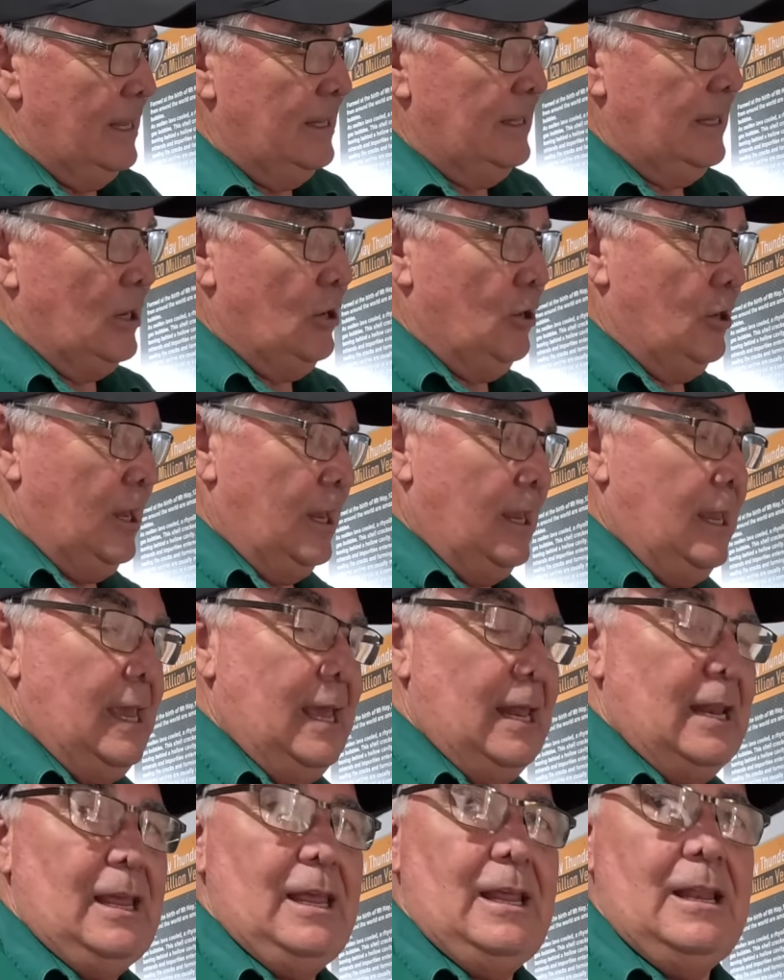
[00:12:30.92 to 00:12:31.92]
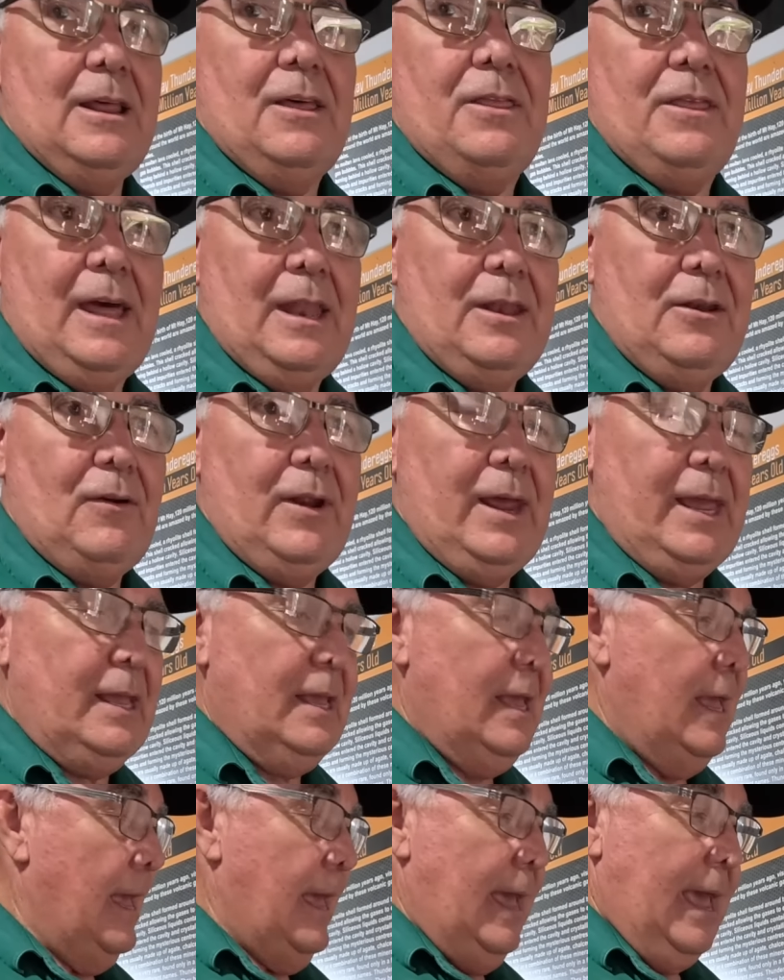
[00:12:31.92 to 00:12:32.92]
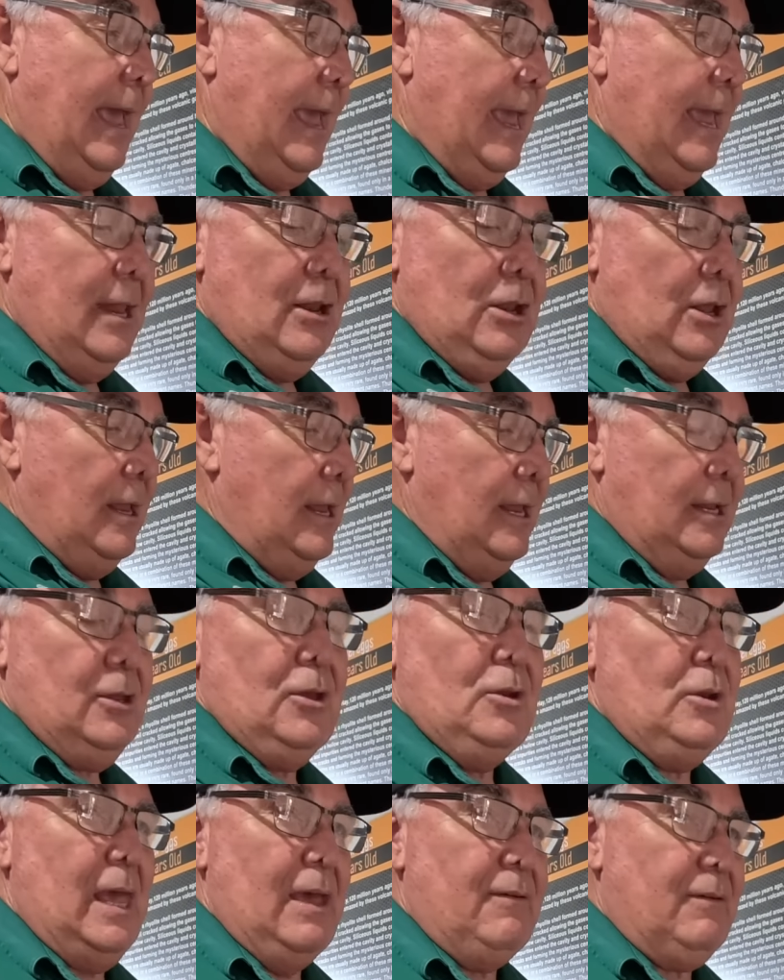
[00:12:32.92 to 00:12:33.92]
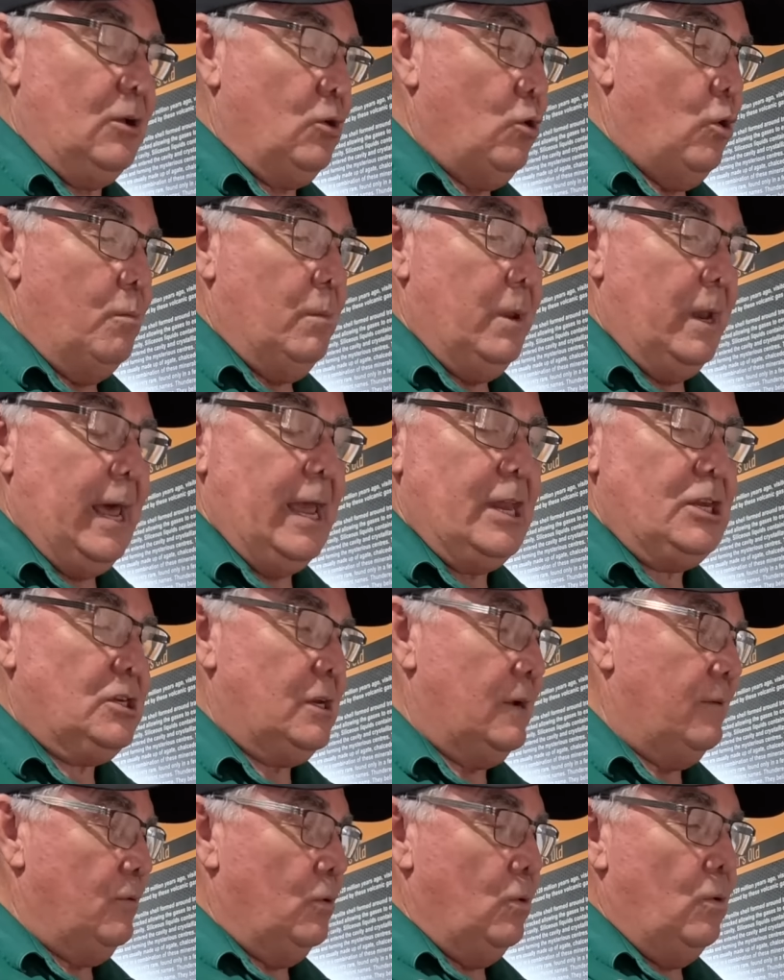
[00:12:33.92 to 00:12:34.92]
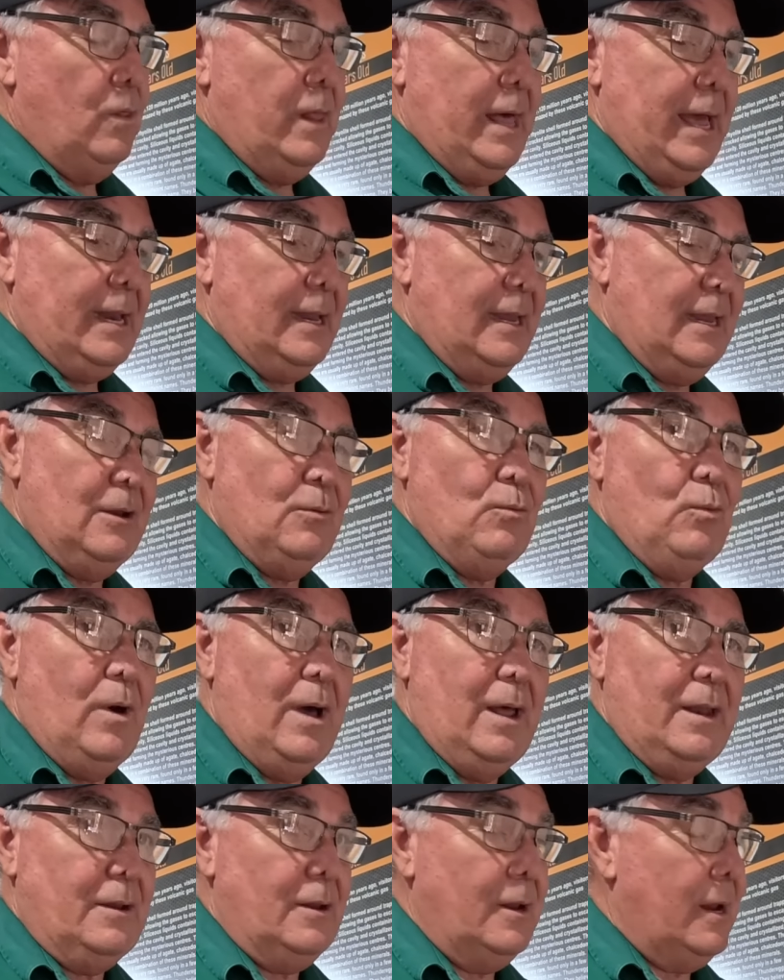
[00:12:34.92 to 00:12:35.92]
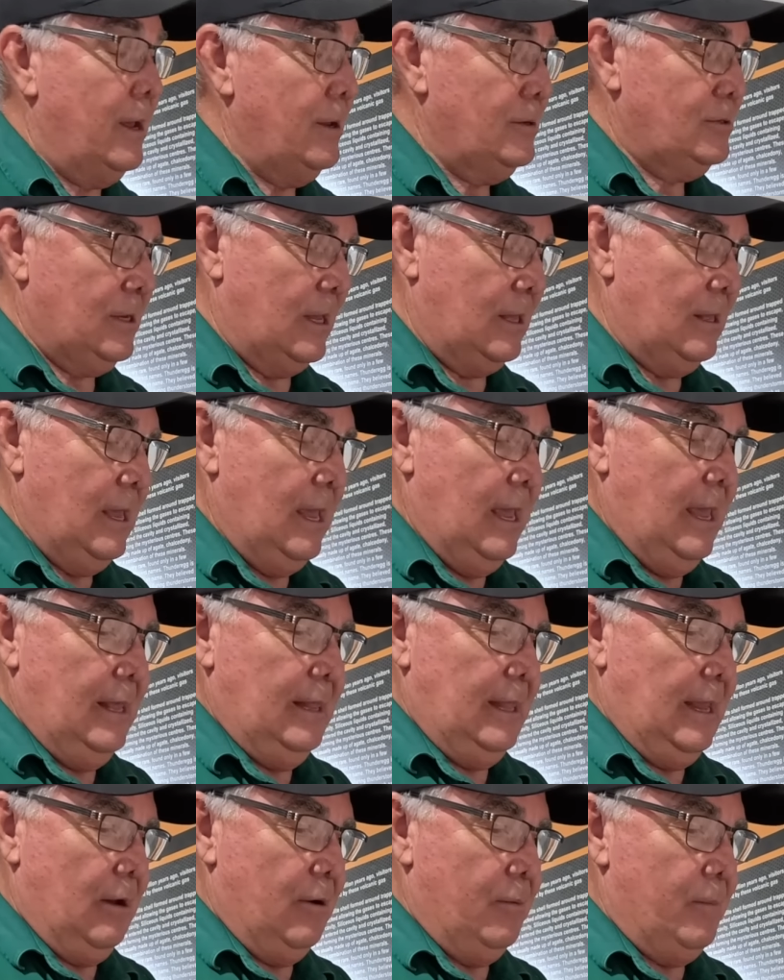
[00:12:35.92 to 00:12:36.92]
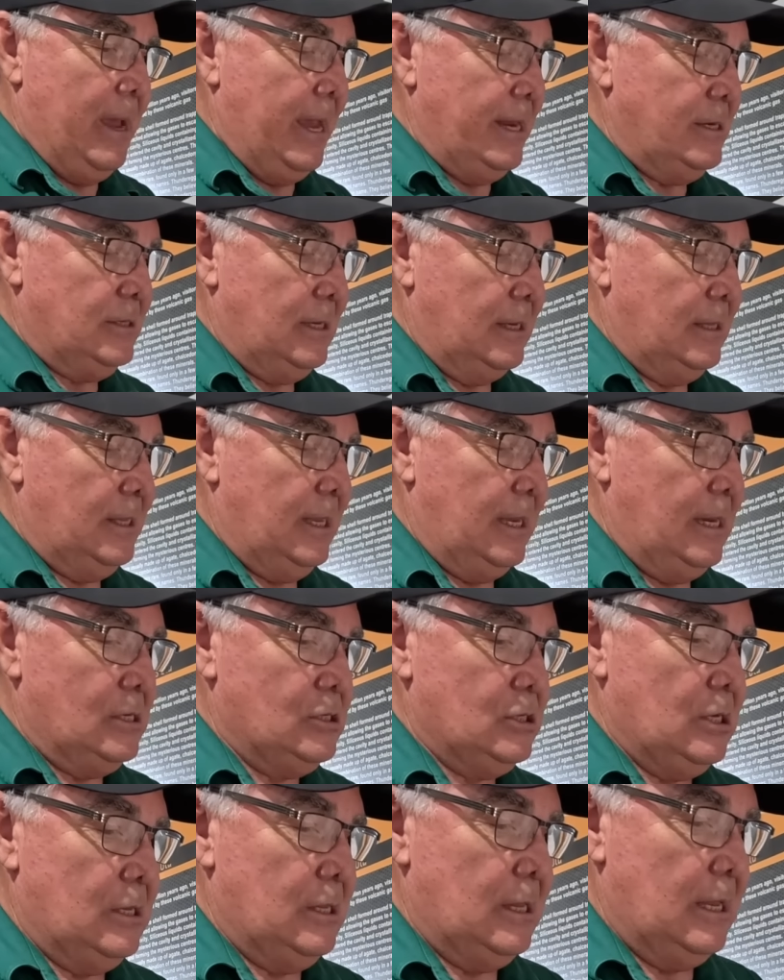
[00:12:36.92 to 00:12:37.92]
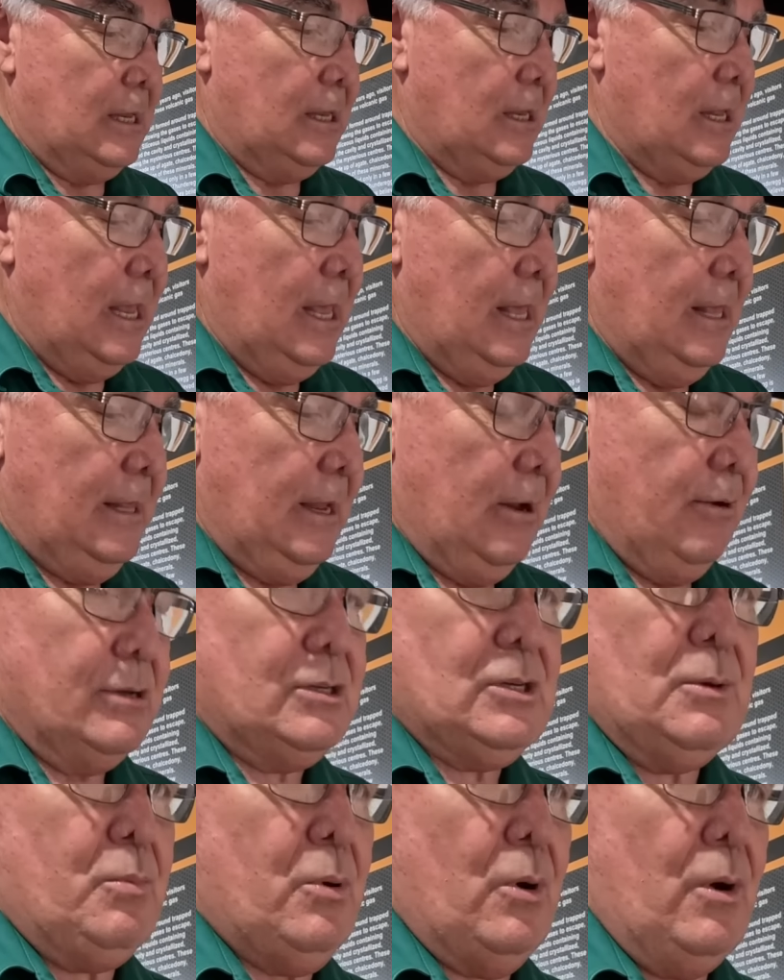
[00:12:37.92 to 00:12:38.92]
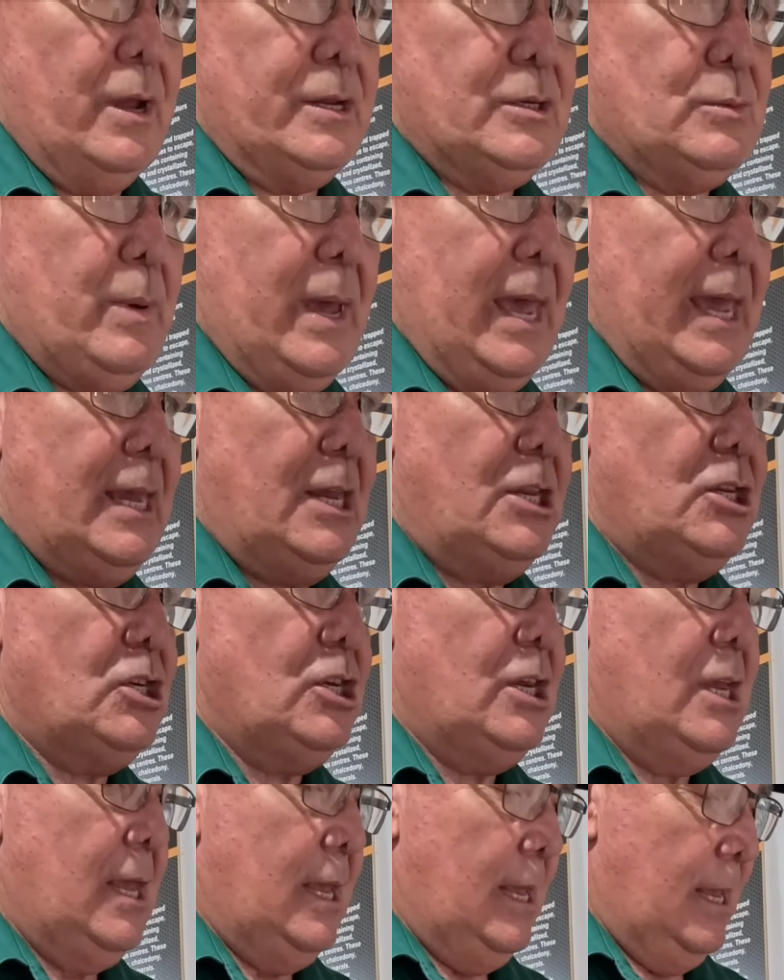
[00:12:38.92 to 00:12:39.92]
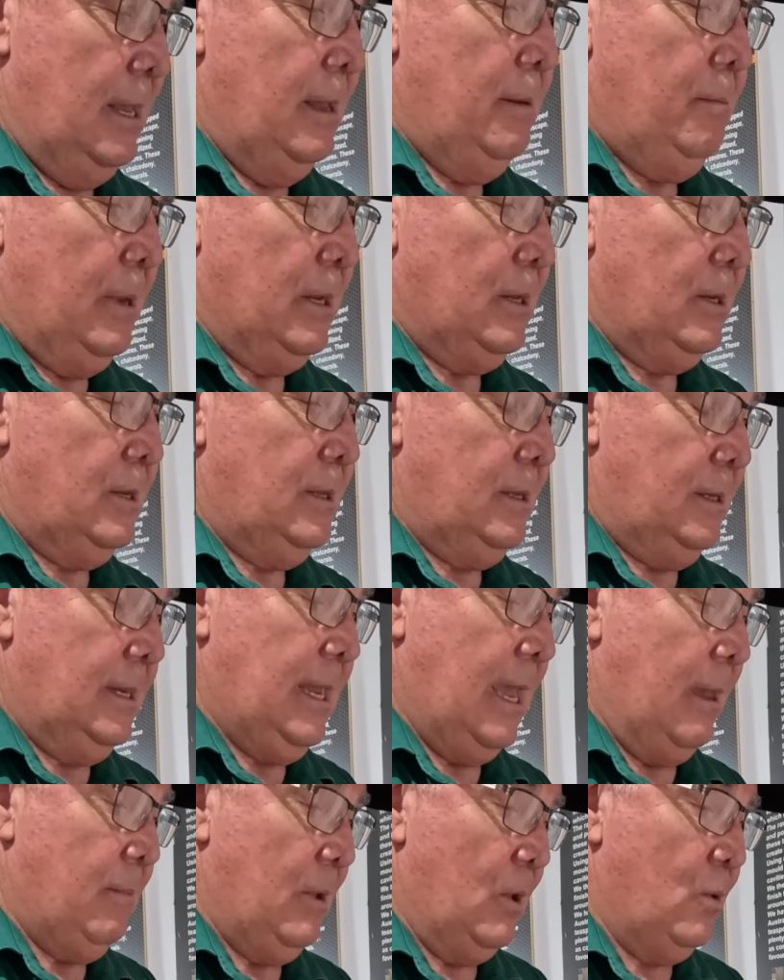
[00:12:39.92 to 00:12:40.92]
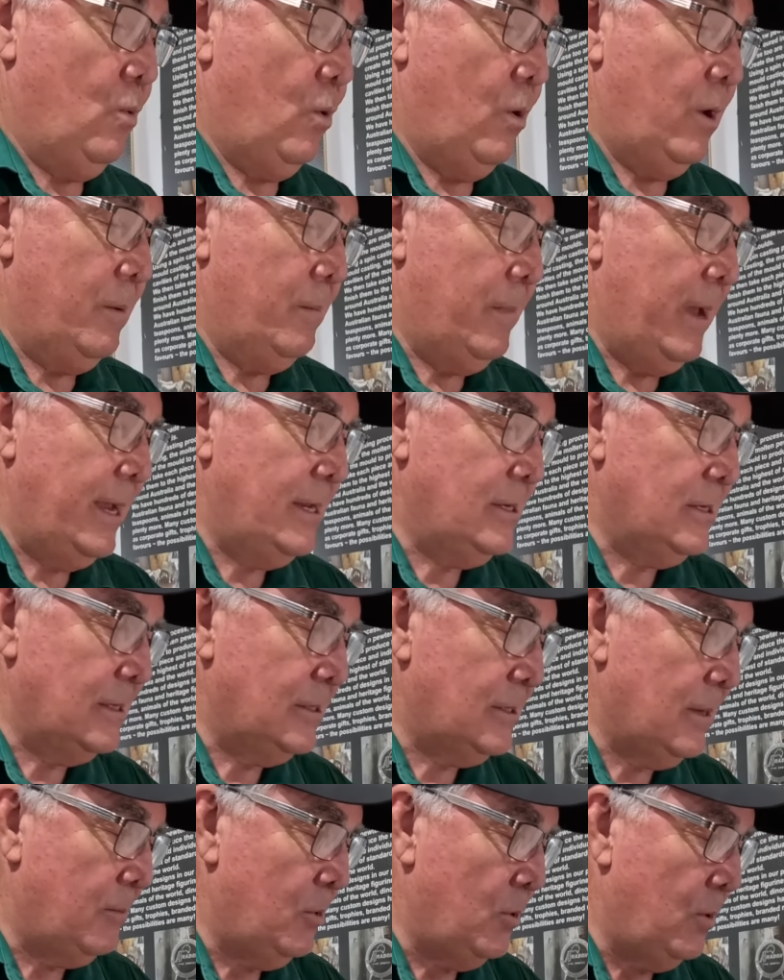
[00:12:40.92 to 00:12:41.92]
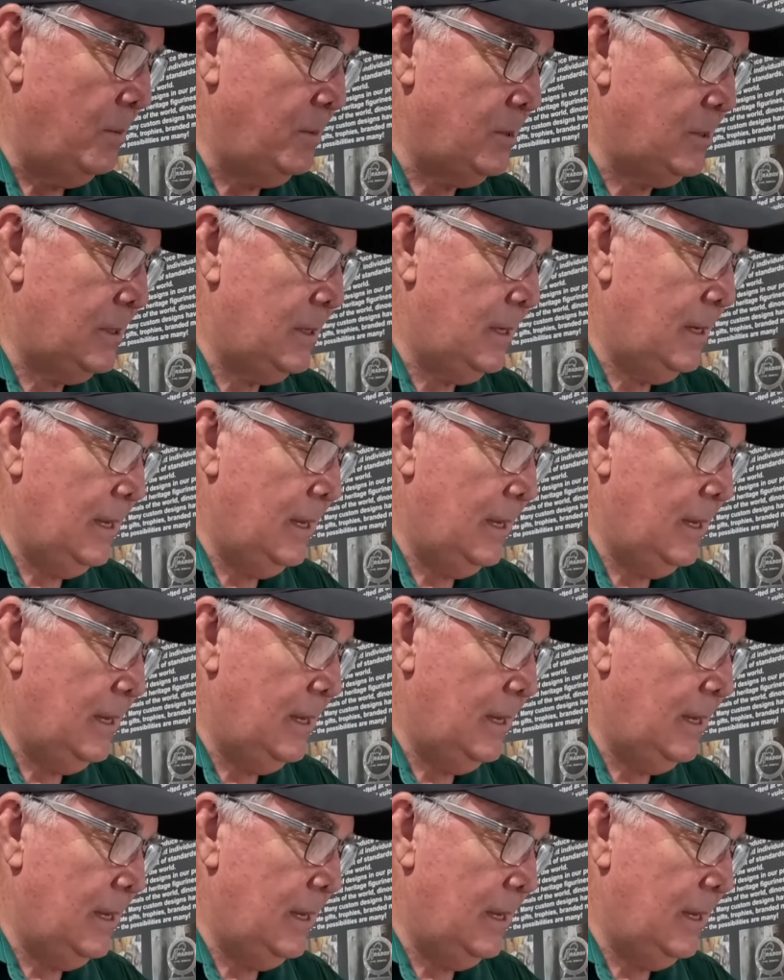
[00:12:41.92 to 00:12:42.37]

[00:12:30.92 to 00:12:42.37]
that you can get in a thunder egg, and it could have a combination of all that in one, you know. So they're amazing things in that they're a surprise package, but can be quite amazing sometimes.